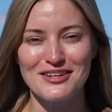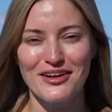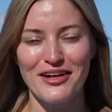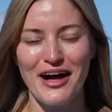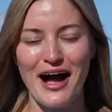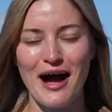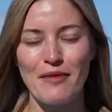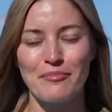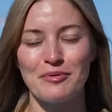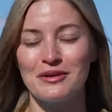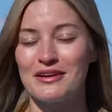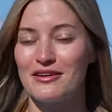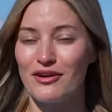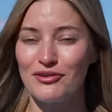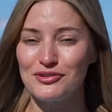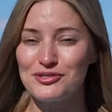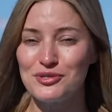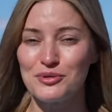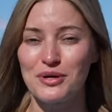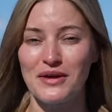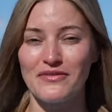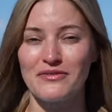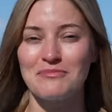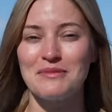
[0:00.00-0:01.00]
all happen and
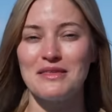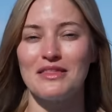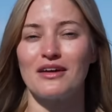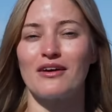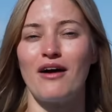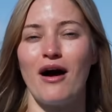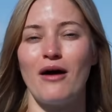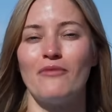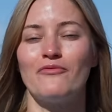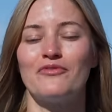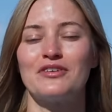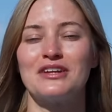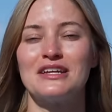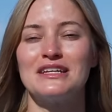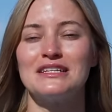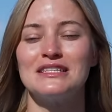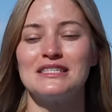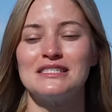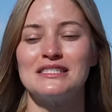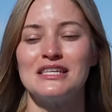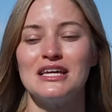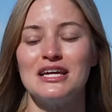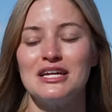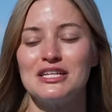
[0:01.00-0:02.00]
also giving me the
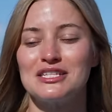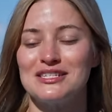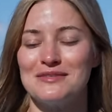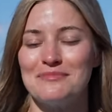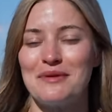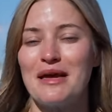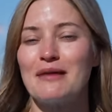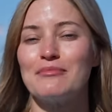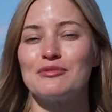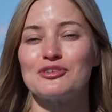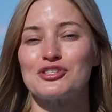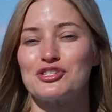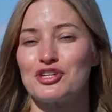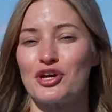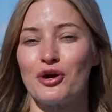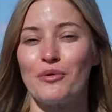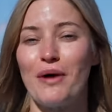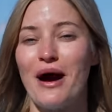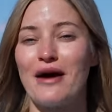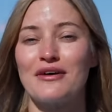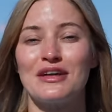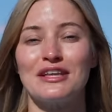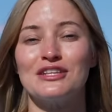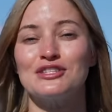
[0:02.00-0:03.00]
confidence to be able to go
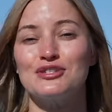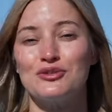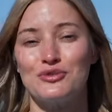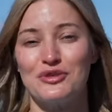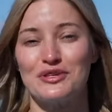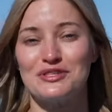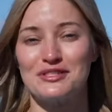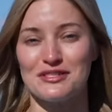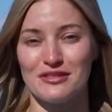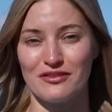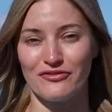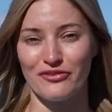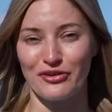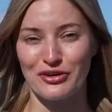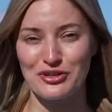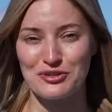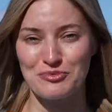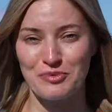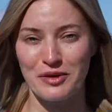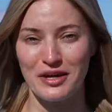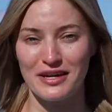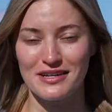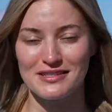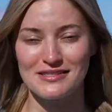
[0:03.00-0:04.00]
out and do this in the first
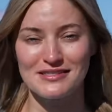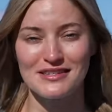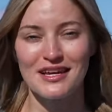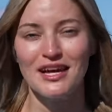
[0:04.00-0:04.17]
place.